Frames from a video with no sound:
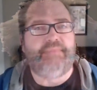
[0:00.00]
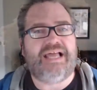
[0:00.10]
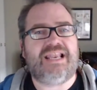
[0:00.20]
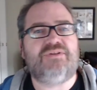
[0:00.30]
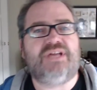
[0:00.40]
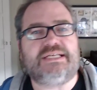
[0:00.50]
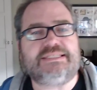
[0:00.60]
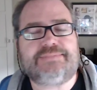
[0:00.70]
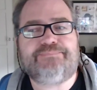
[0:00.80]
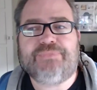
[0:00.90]
Hello,
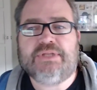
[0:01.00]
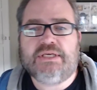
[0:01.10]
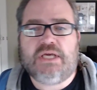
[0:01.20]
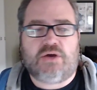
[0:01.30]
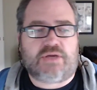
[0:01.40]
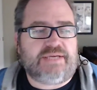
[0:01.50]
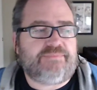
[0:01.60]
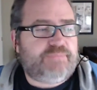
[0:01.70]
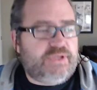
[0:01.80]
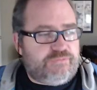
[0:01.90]
Nuggets. Okay,
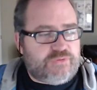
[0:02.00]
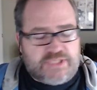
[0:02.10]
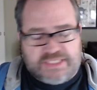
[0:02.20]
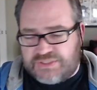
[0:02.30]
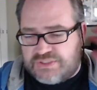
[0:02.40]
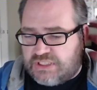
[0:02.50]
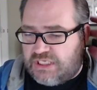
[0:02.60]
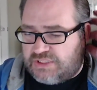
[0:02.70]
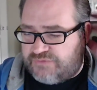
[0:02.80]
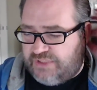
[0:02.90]
been a few days since the
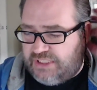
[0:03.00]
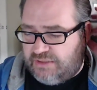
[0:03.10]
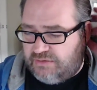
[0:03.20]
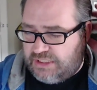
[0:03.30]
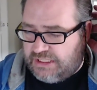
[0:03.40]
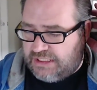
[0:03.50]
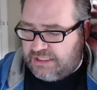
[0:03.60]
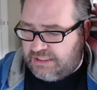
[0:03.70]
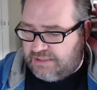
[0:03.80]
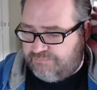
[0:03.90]
last video.
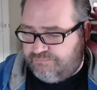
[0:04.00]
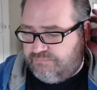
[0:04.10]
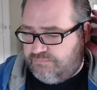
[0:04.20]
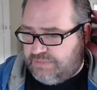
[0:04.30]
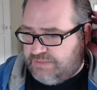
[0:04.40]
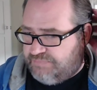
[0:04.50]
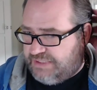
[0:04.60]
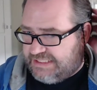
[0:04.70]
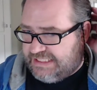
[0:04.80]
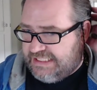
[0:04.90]
Been
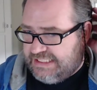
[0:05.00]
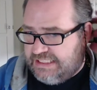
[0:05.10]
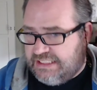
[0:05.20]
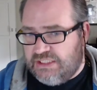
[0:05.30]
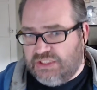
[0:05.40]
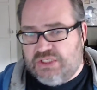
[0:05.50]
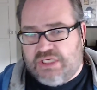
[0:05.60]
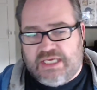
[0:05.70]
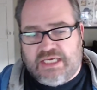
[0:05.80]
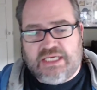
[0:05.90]
busy.
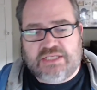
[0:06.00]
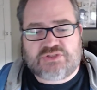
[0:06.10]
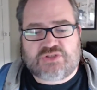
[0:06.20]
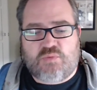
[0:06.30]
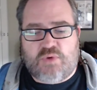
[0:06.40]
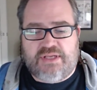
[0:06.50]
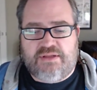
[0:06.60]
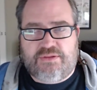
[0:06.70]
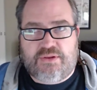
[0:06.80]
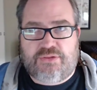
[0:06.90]
So one
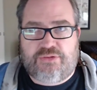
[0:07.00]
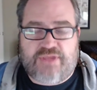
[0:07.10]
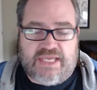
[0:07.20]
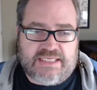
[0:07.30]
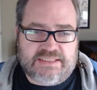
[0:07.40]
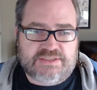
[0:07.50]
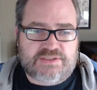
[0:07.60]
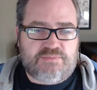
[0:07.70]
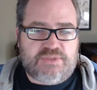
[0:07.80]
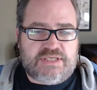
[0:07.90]
of the things
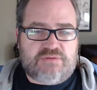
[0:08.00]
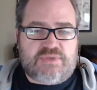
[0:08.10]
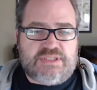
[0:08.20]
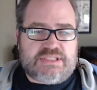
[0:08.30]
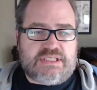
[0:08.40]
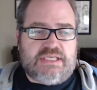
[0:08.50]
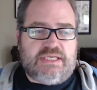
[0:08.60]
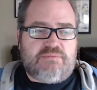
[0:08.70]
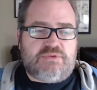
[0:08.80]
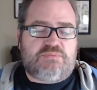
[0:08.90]
that we did
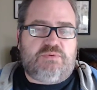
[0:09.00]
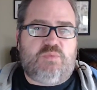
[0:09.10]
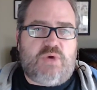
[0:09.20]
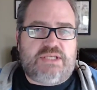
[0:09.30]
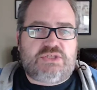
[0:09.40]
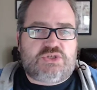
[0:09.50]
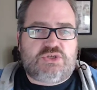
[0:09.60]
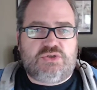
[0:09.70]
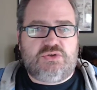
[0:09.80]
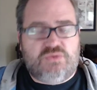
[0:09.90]
recently was we went
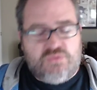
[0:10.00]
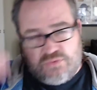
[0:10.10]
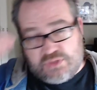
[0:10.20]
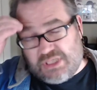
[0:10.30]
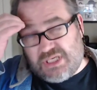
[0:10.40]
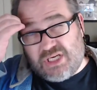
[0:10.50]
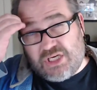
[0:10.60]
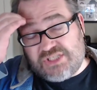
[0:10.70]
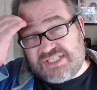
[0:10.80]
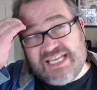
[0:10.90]
to
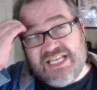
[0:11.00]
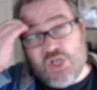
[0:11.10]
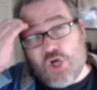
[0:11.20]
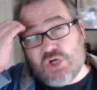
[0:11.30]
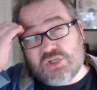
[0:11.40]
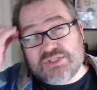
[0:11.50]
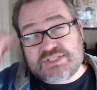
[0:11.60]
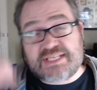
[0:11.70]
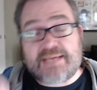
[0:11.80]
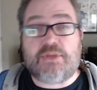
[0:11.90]
a day-long
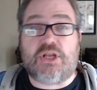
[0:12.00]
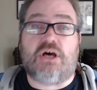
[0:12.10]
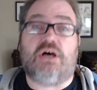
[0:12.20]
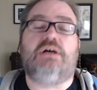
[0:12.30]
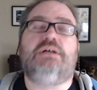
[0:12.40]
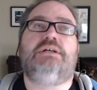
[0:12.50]
seminar